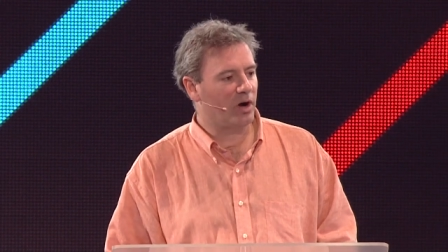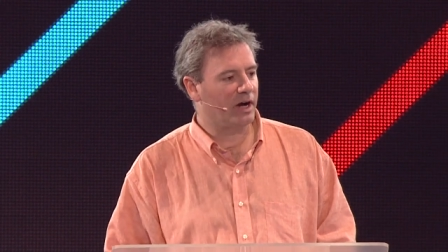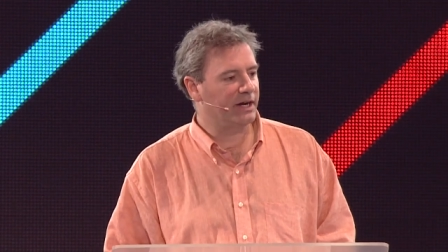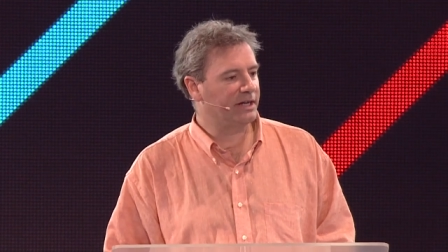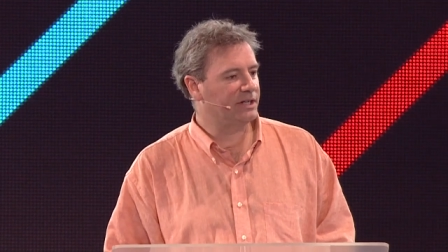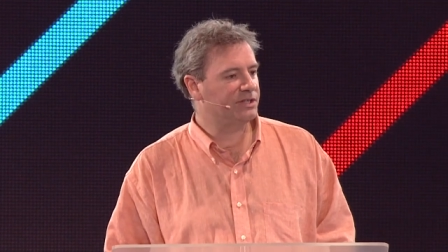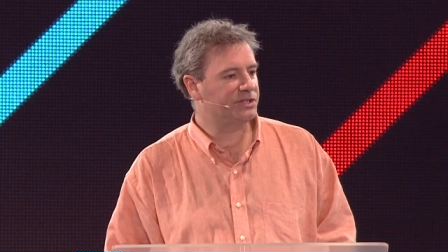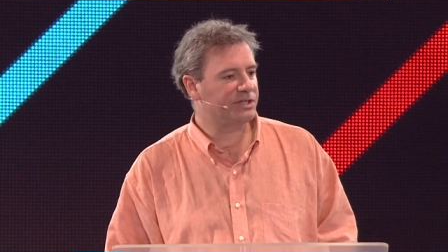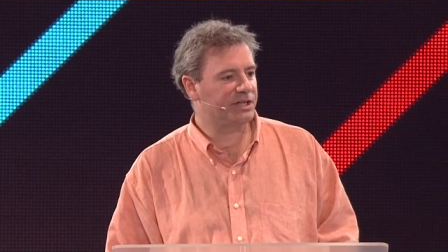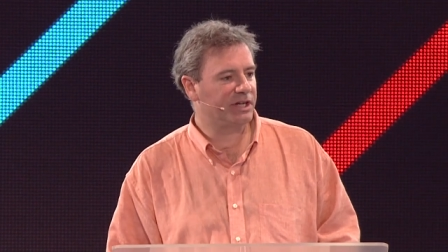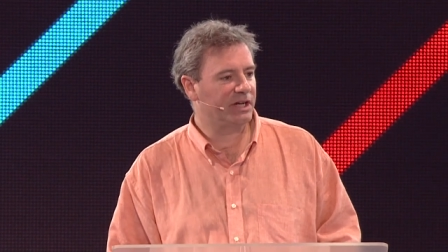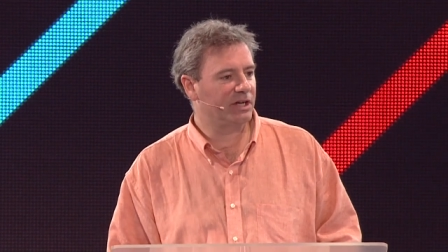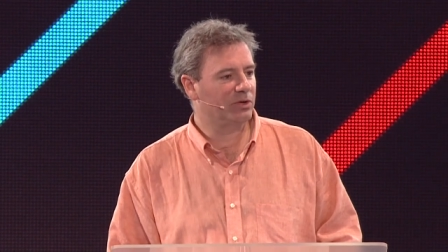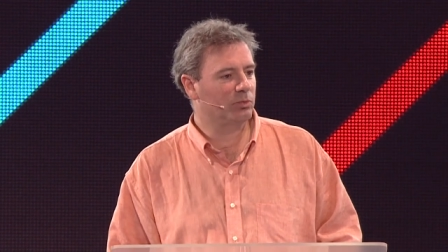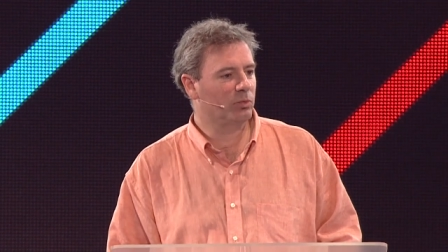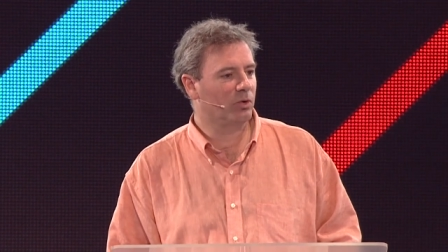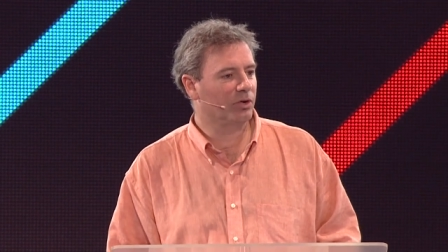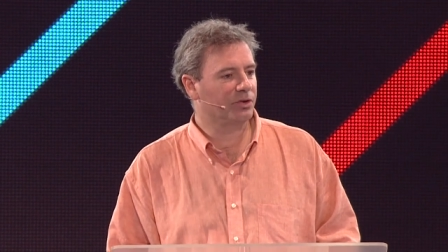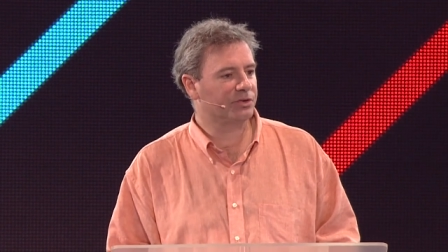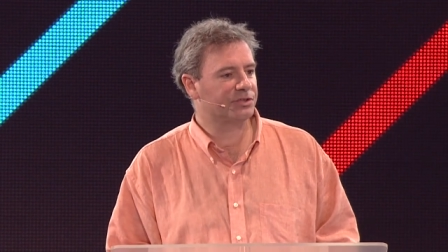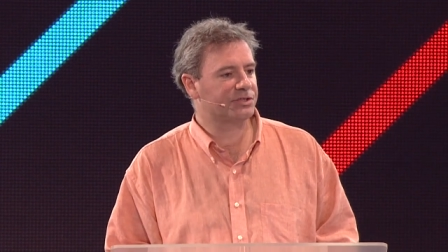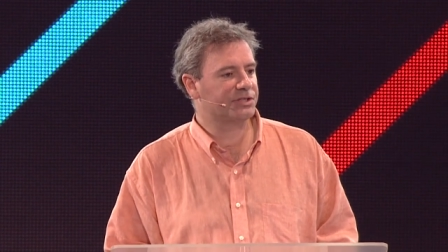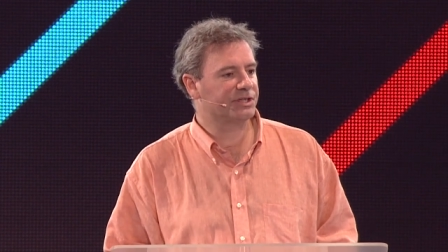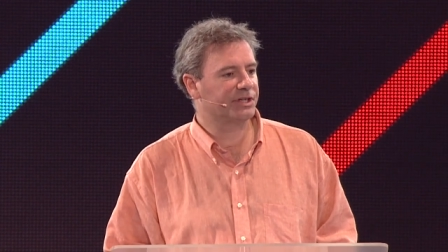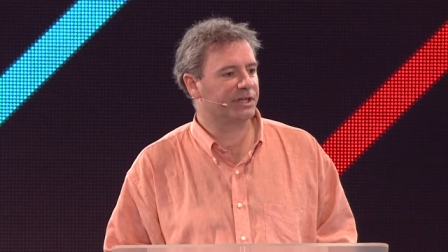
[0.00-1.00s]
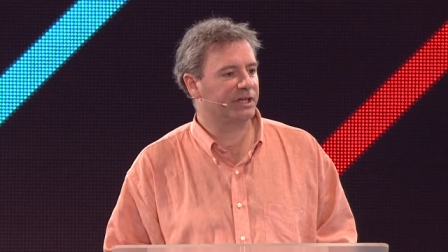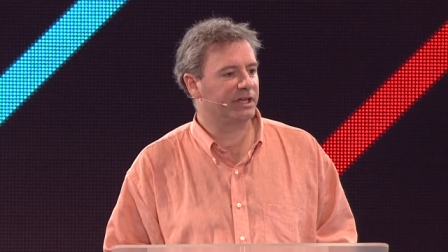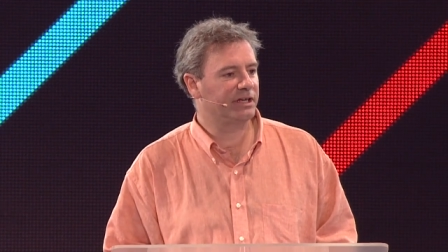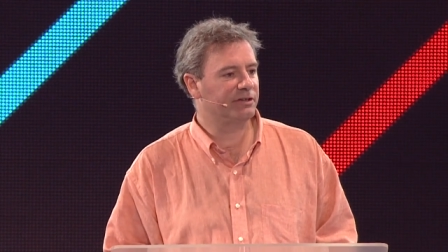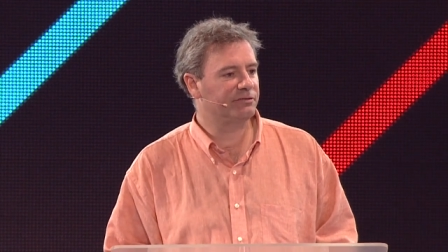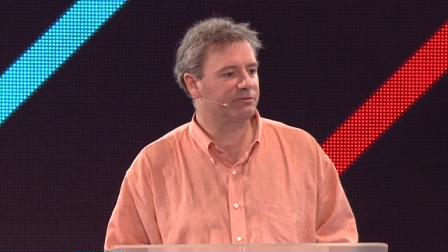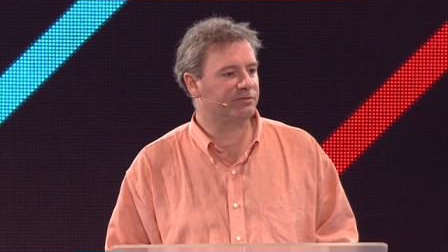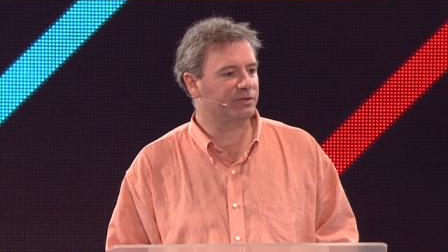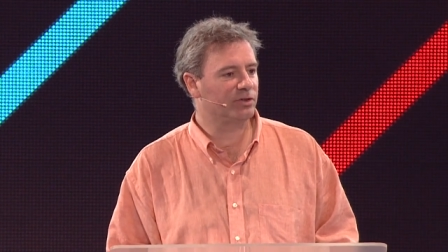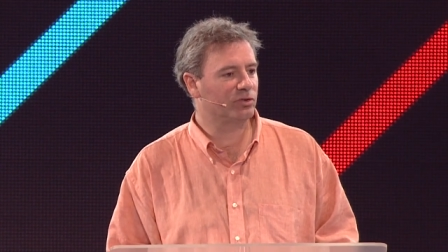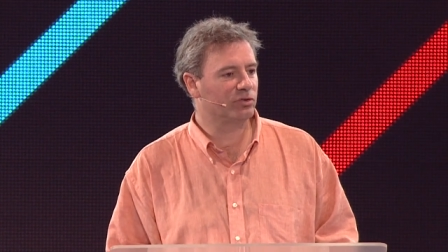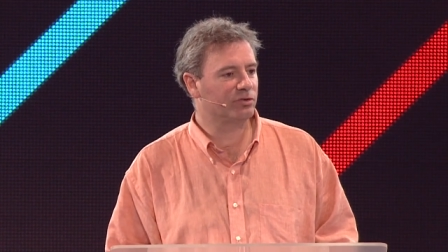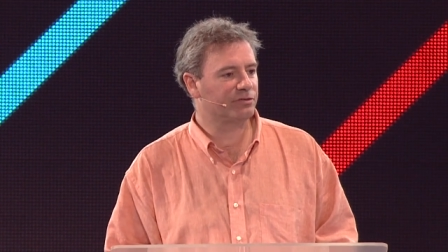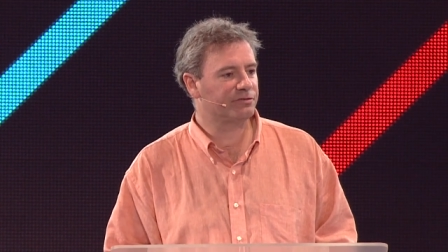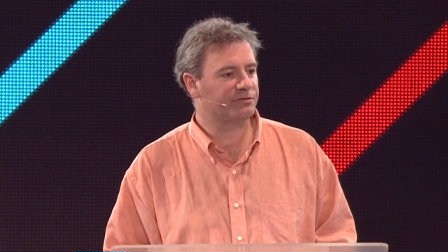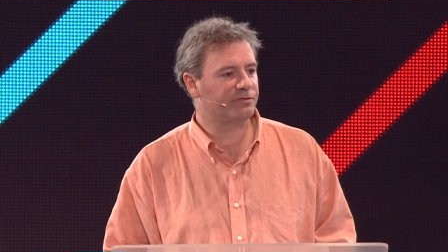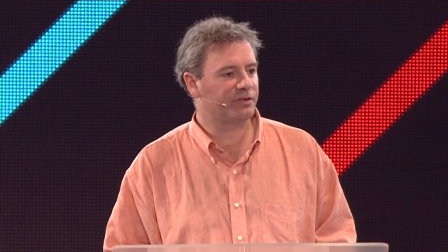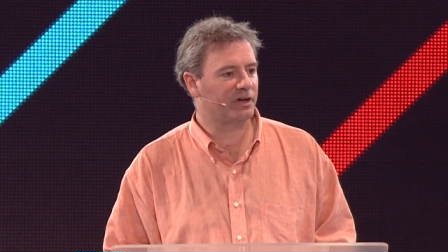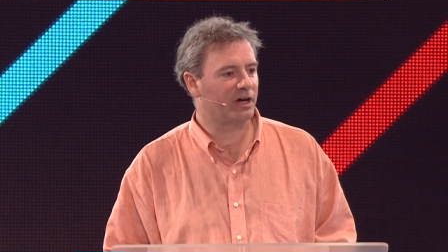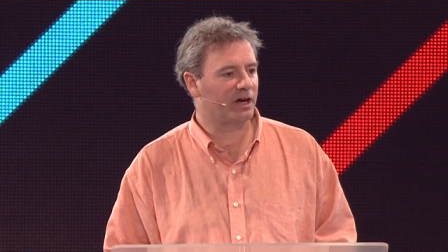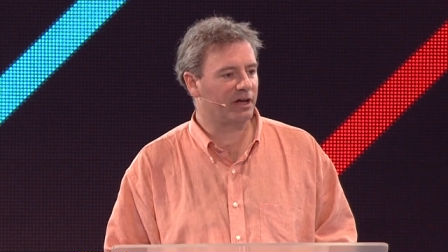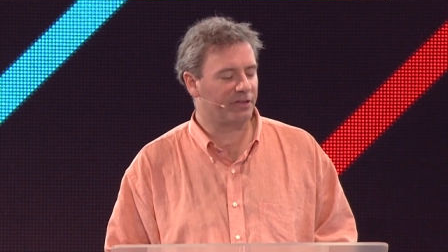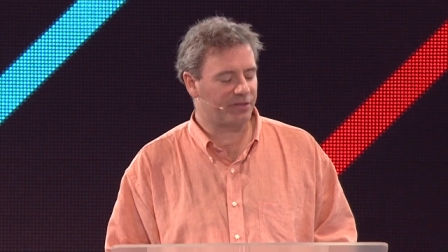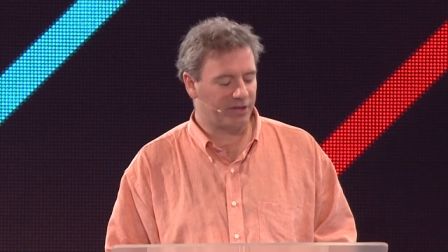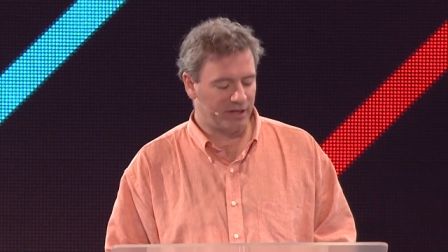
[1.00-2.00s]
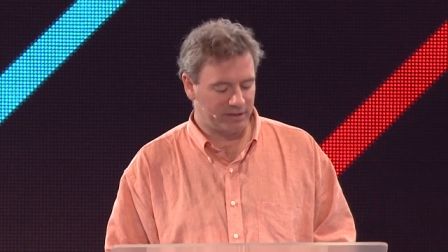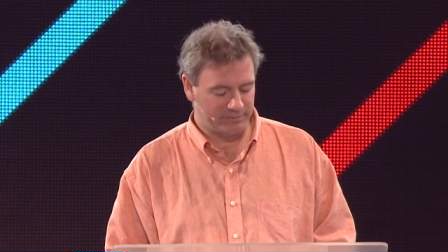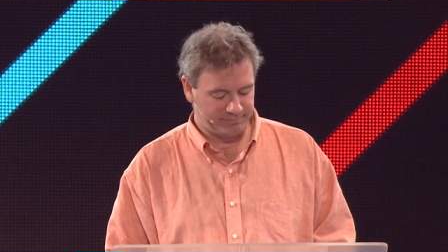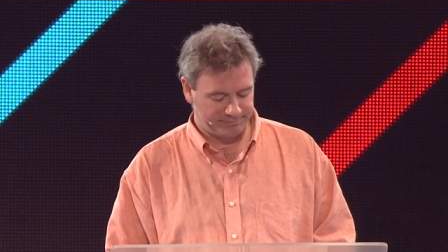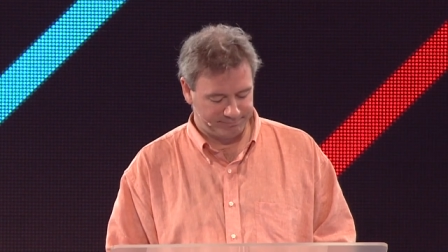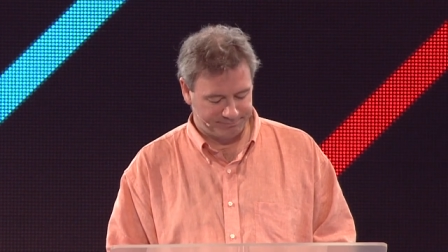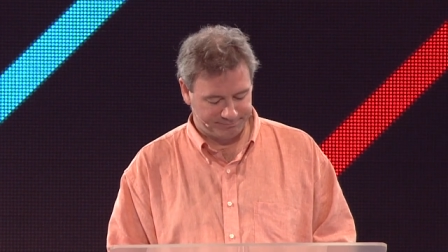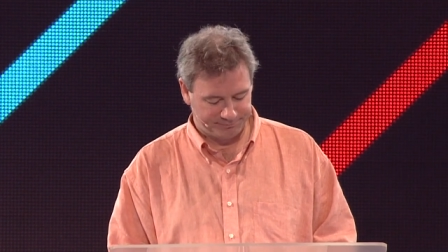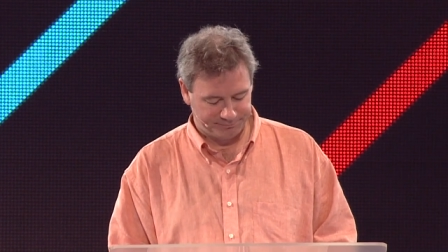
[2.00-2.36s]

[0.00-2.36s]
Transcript: idea what to give your father.